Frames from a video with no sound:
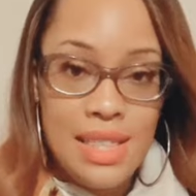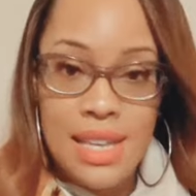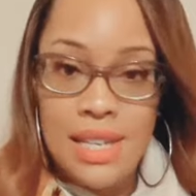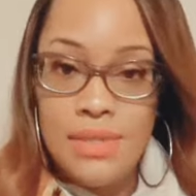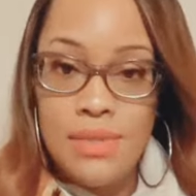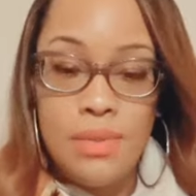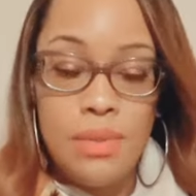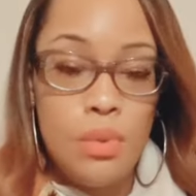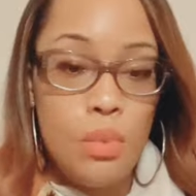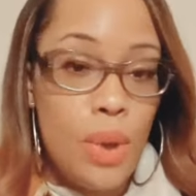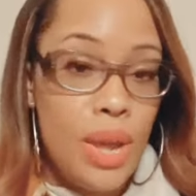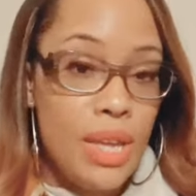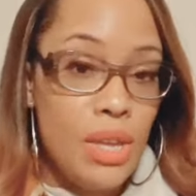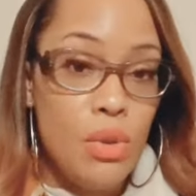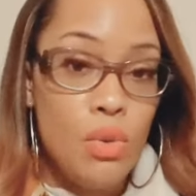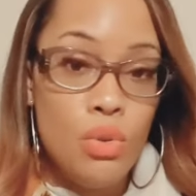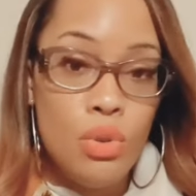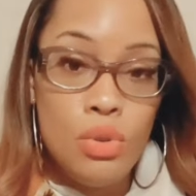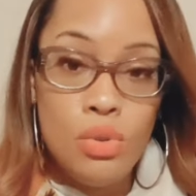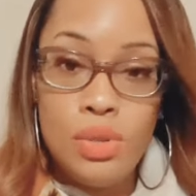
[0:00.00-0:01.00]
things from the way
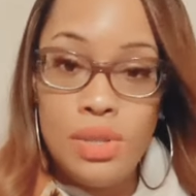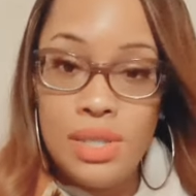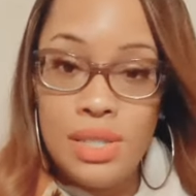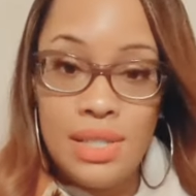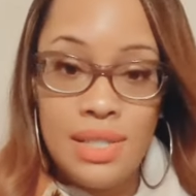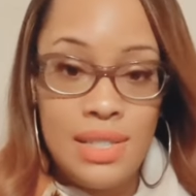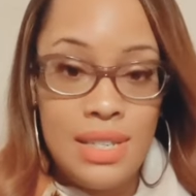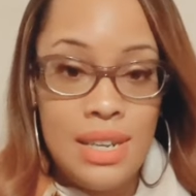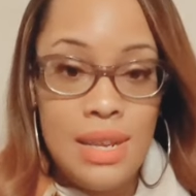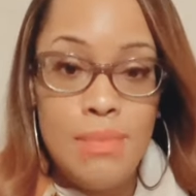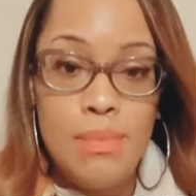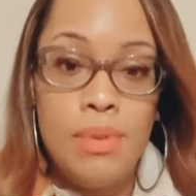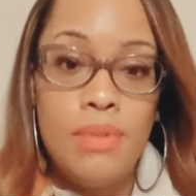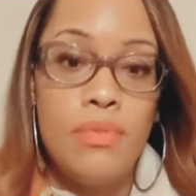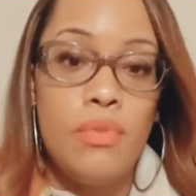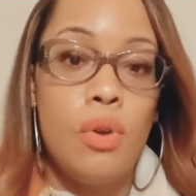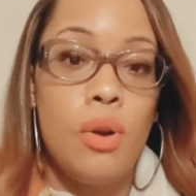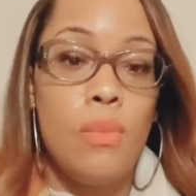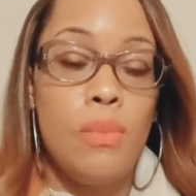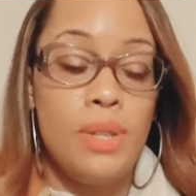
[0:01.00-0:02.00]
you used to see it
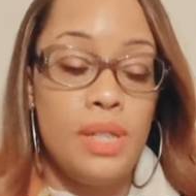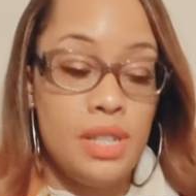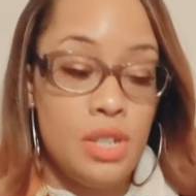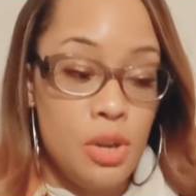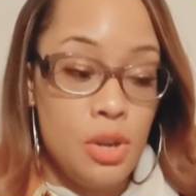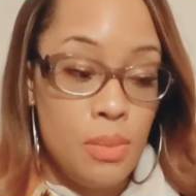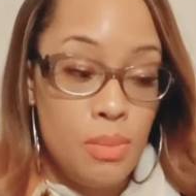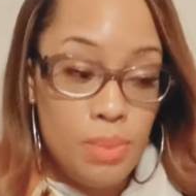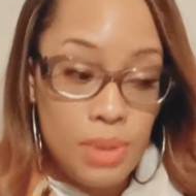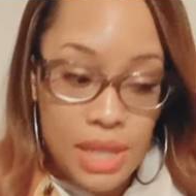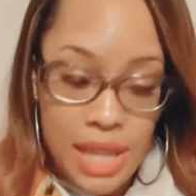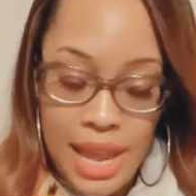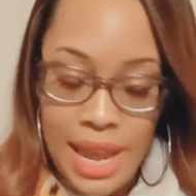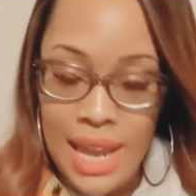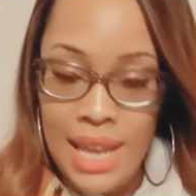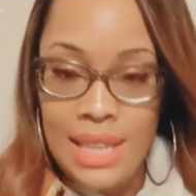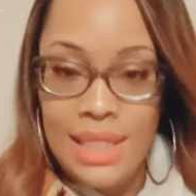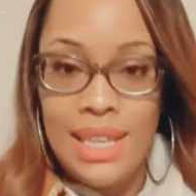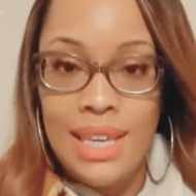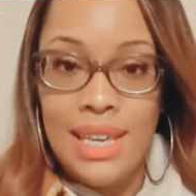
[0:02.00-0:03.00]
before, but you're
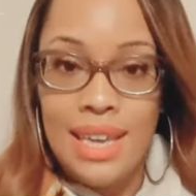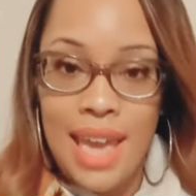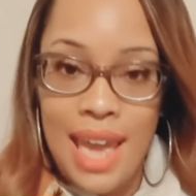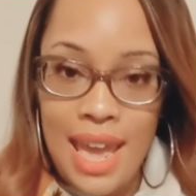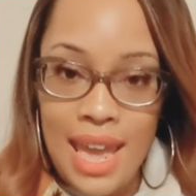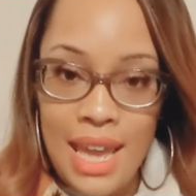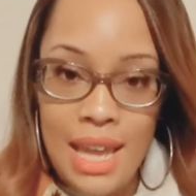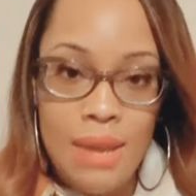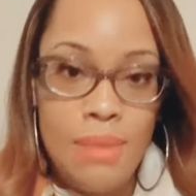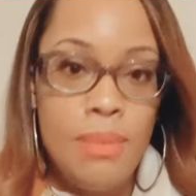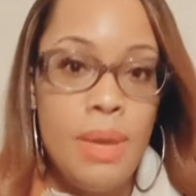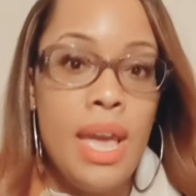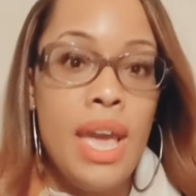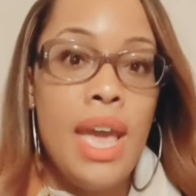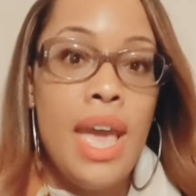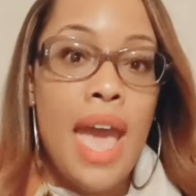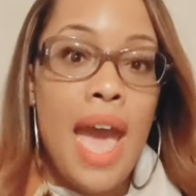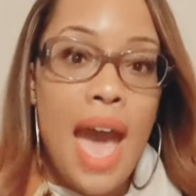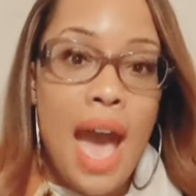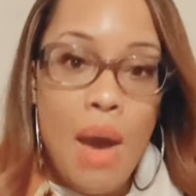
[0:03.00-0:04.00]
playing the game
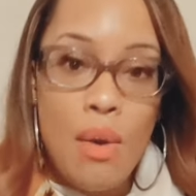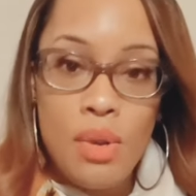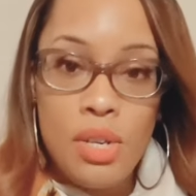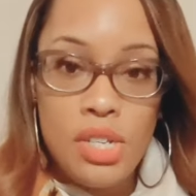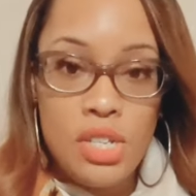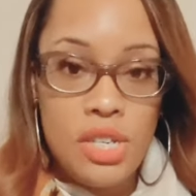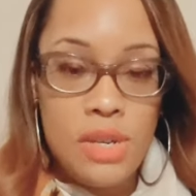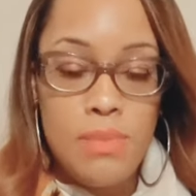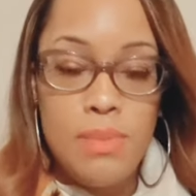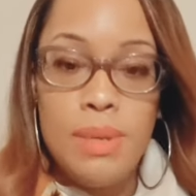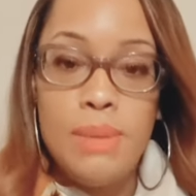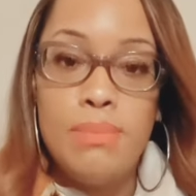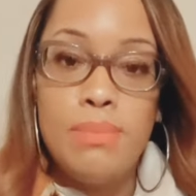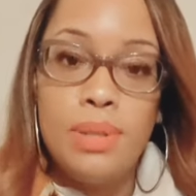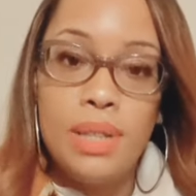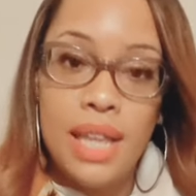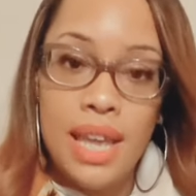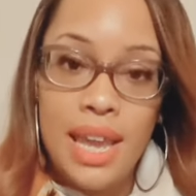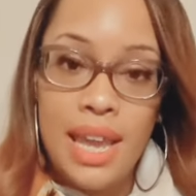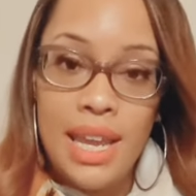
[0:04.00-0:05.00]
how it should be
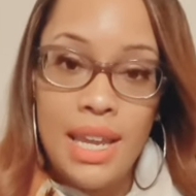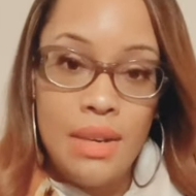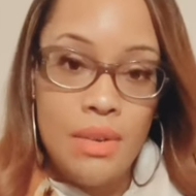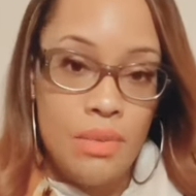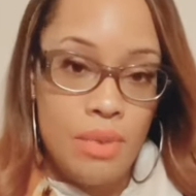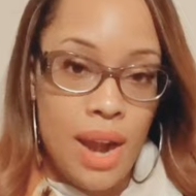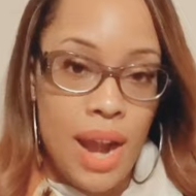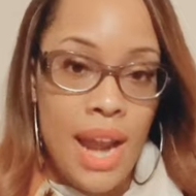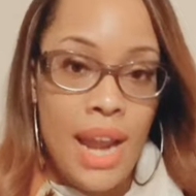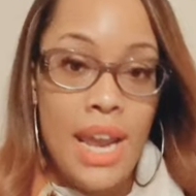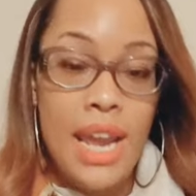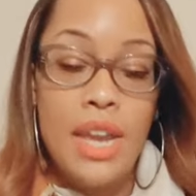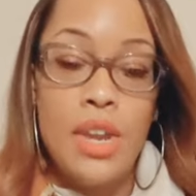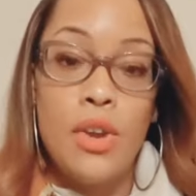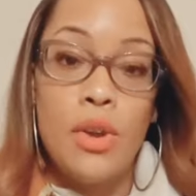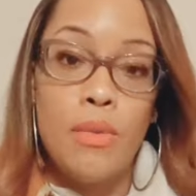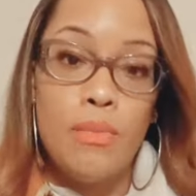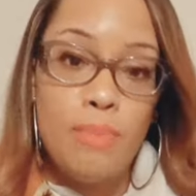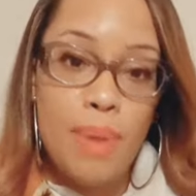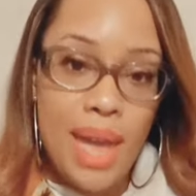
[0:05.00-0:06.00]
played, right? And
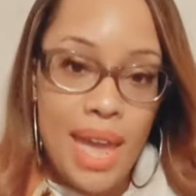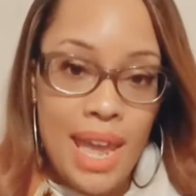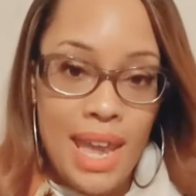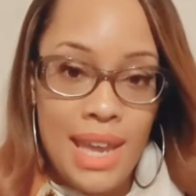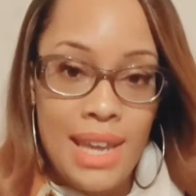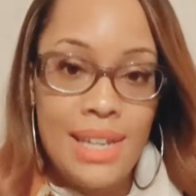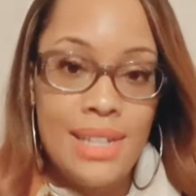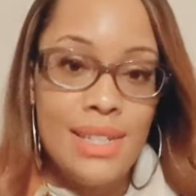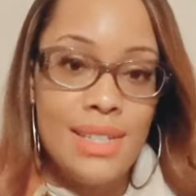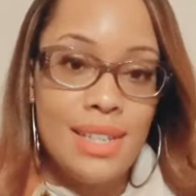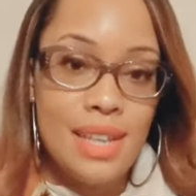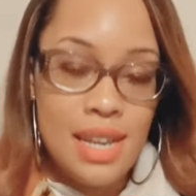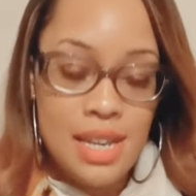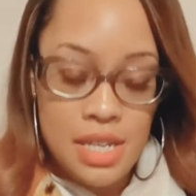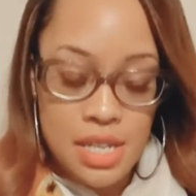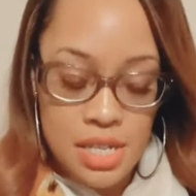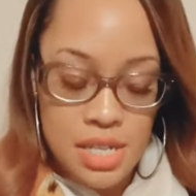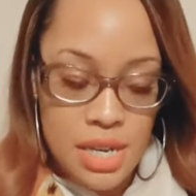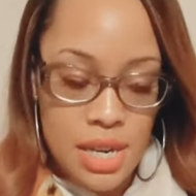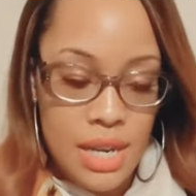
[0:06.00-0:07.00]
you're paying
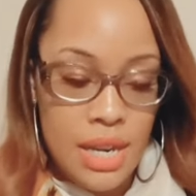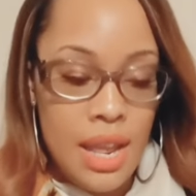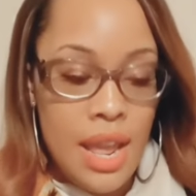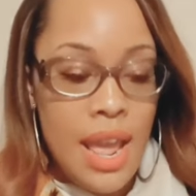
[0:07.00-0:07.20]
attention.